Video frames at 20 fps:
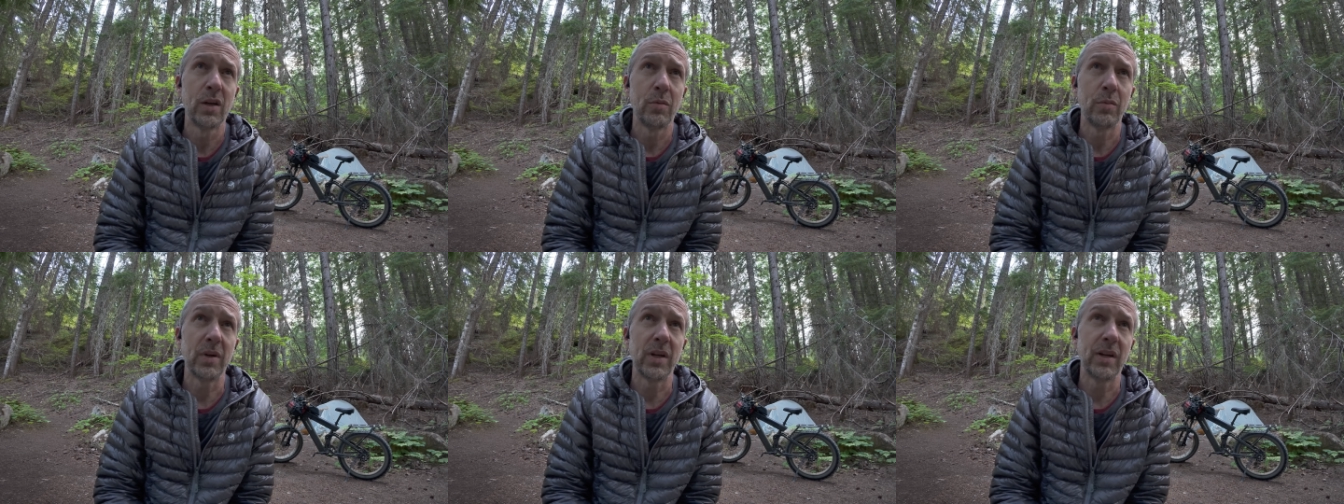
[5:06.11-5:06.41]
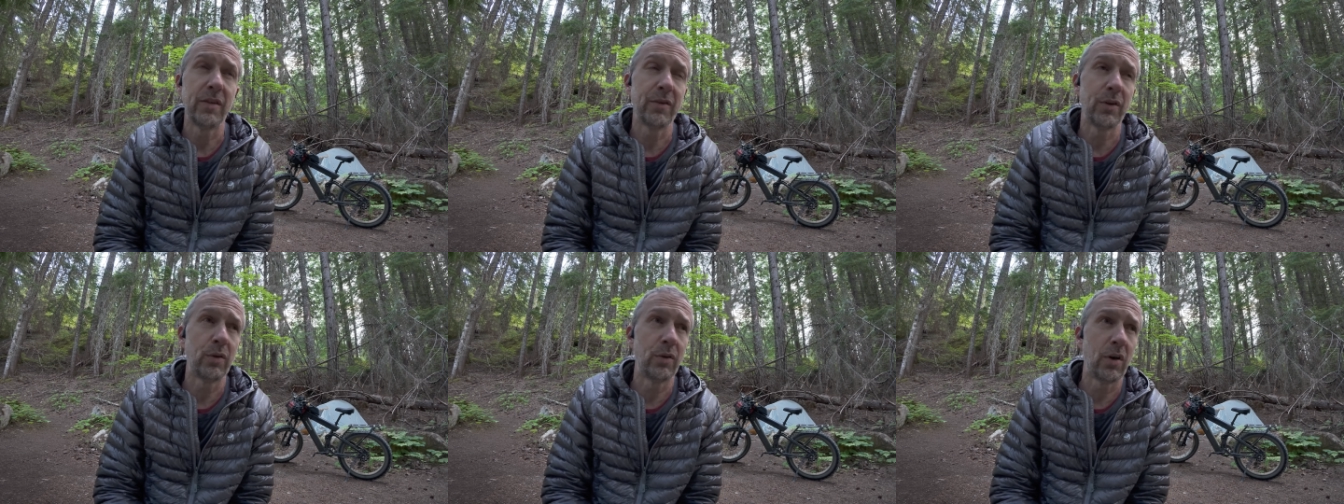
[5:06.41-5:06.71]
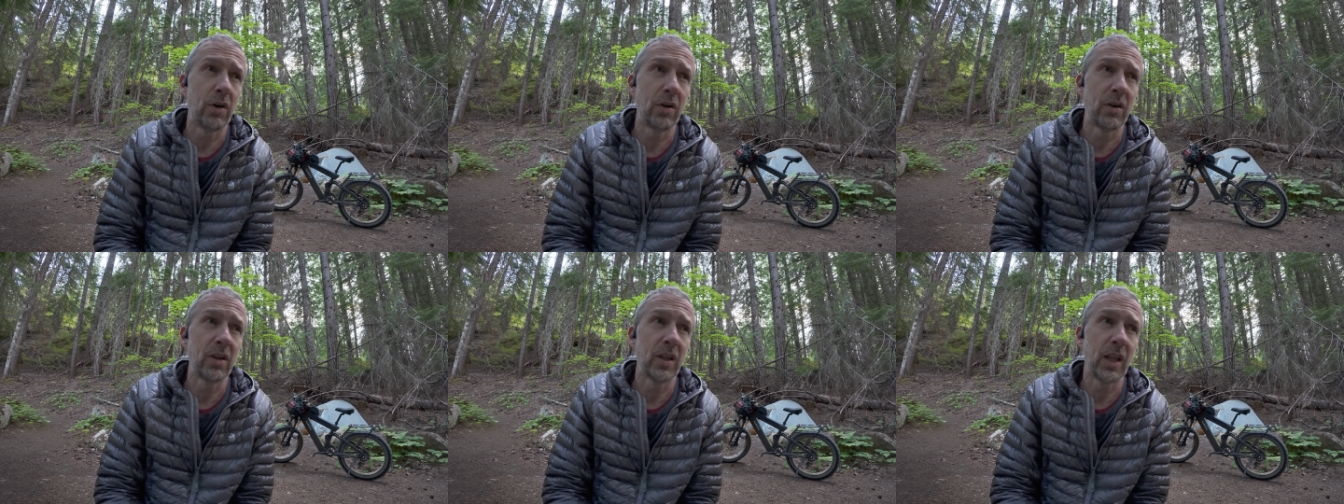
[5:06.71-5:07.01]
but even
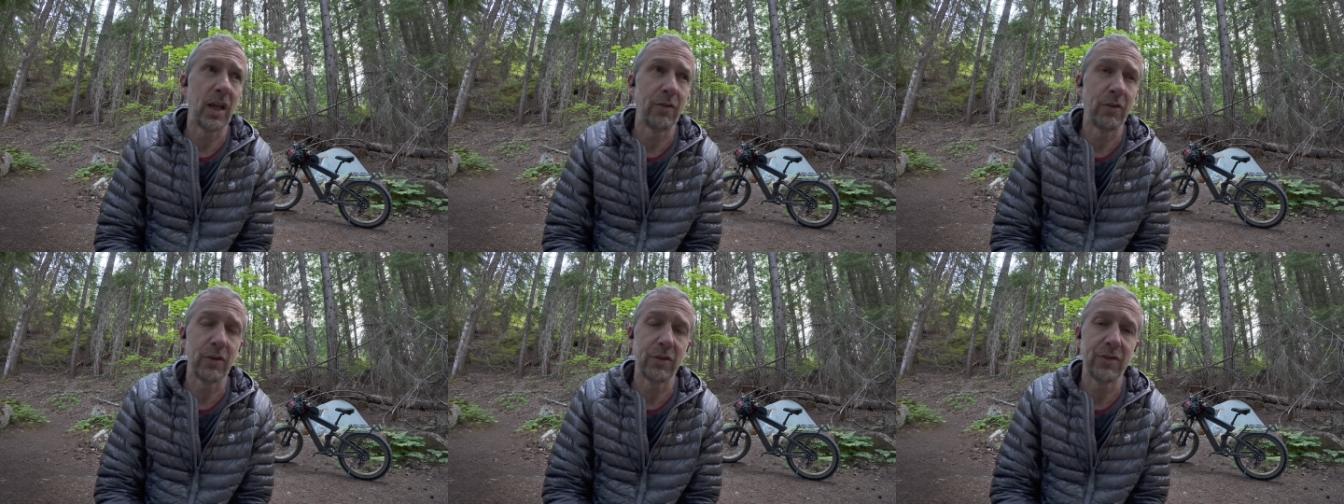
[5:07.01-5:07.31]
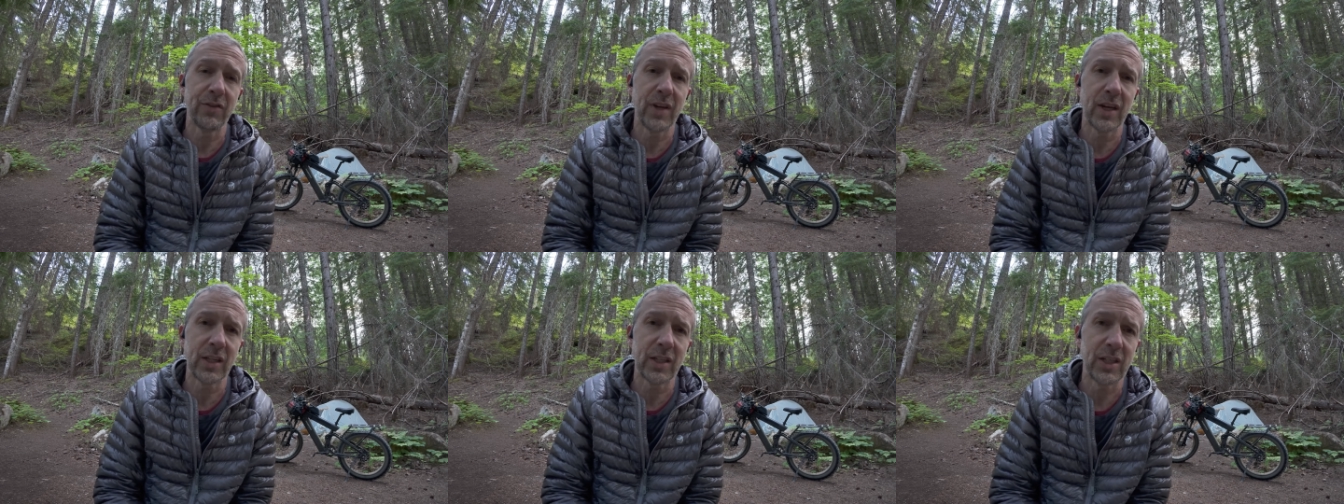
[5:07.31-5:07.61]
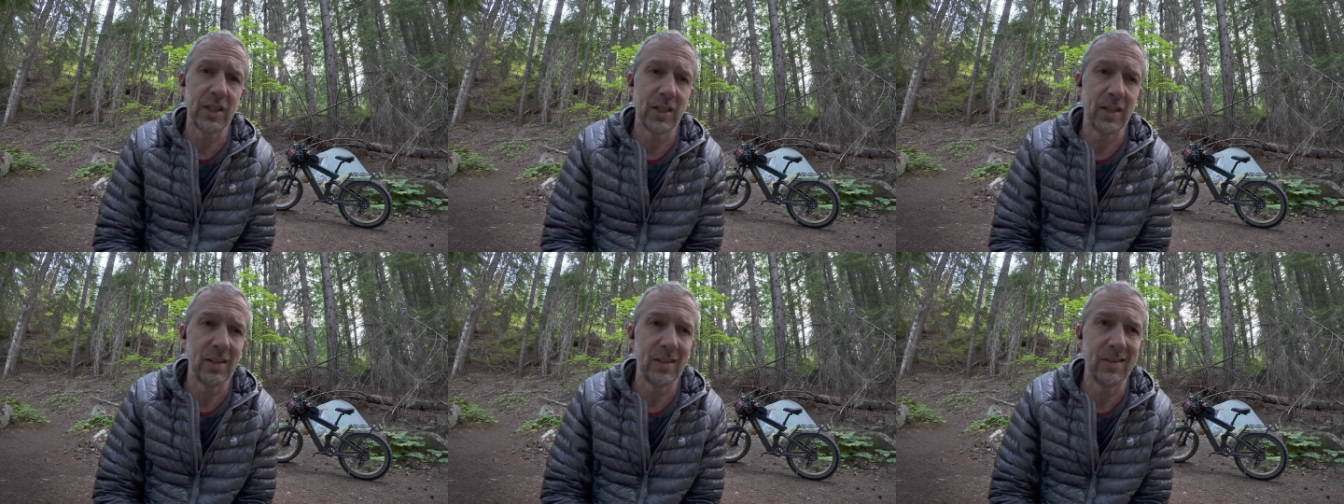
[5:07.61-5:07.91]
on level
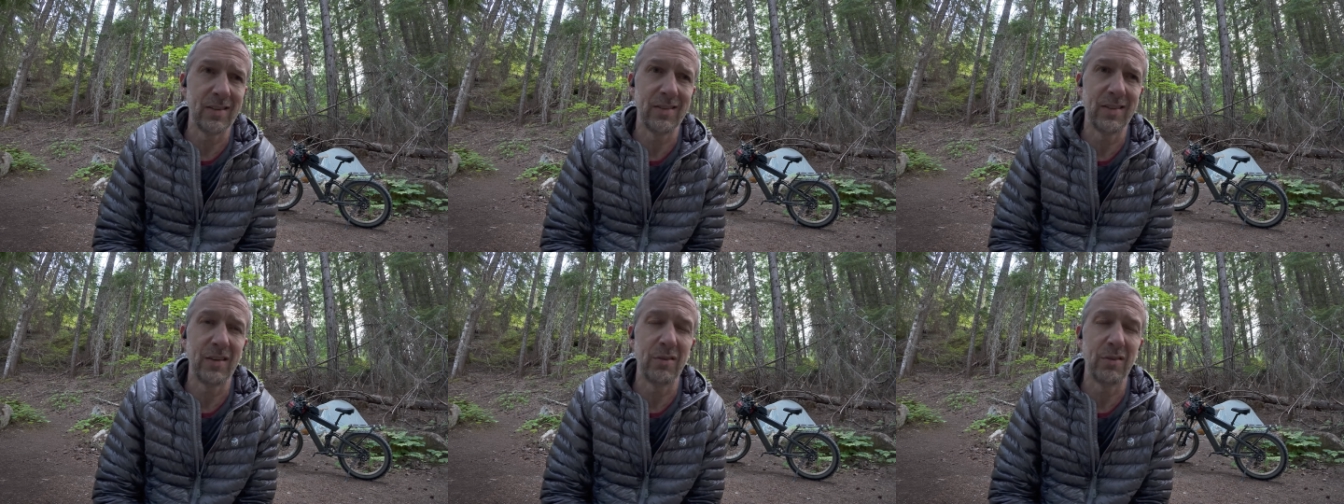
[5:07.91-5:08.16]
sections,